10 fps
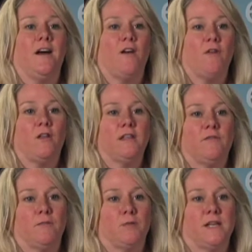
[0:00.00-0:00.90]
of all the
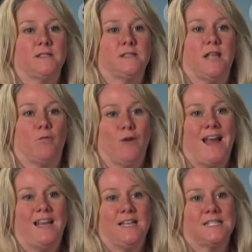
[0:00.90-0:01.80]
different places that
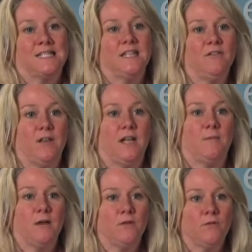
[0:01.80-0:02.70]
writing is living. I
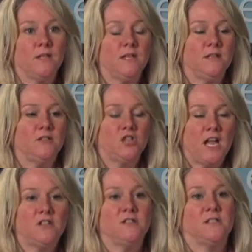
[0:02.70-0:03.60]
mean, it really
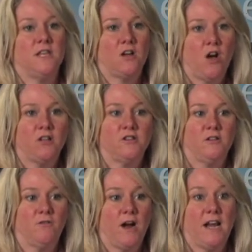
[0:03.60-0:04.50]
changes the ecology
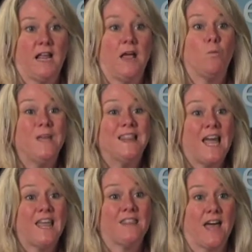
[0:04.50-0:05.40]
of writing, and we
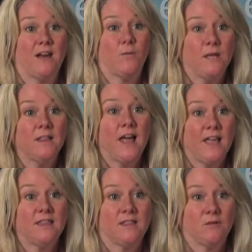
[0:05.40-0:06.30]
like that. We
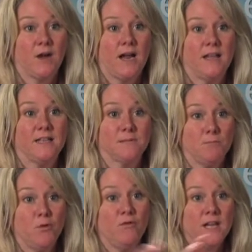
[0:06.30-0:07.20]
like that the writing is
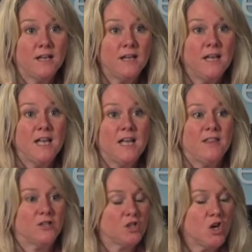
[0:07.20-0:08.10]
moving.
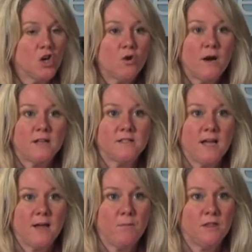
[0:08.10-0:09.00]
The turnaround
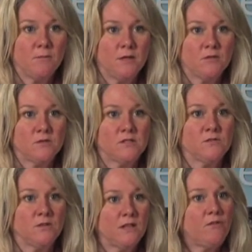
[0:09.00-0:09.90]
time with the mentors is
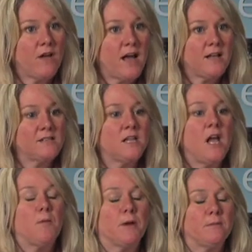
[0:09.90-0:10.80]
really fast,
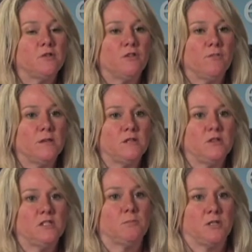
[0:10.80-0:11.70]
but I'm sure from the
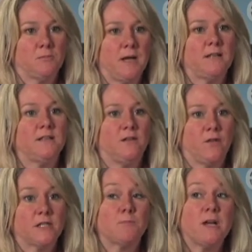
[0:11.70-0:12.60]
student's perspective,
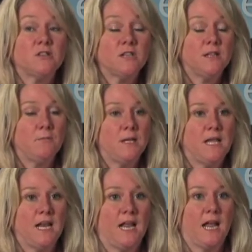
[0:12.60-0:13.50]
especially in the
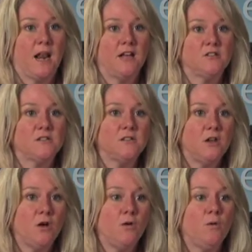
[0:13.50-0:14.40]
beginning, and I just
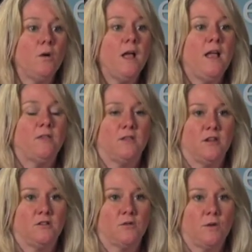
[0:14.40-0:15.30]
know that
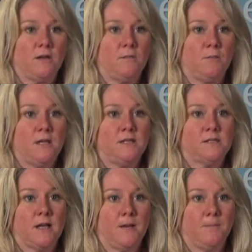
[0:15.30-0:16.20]
there's going to be
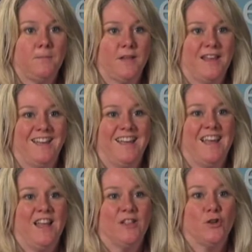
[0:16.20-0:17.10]
some
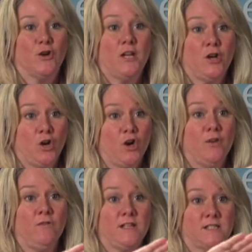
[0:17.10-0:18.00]
learning
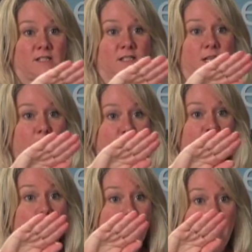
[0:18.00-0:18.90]
curve that's steep
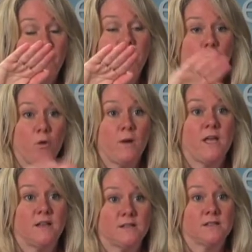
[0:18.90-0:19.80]
for about 4
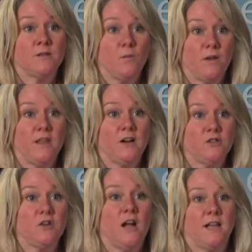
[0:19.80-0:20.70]
weeks, where they're
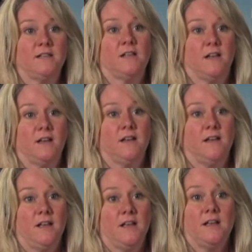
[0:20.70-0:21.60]
trying to
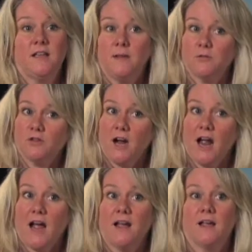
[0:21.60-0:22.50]
keep
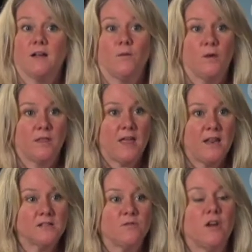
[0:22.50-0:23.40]
track with, and
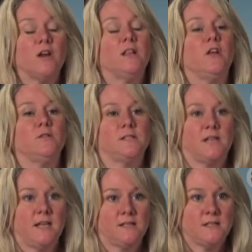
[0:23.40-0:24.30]
it's very low
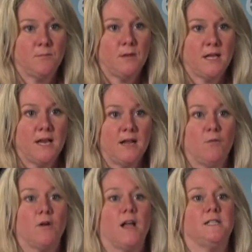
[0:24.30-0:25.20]
stakes in the beginning.
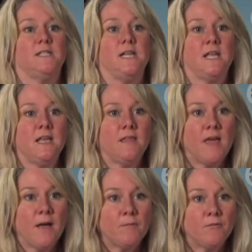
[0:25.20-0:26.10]
We're not dinging
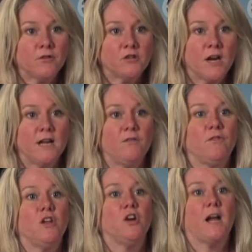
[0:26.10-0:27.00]
them for trying to
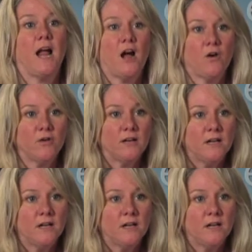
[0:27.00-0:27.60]
figure it out.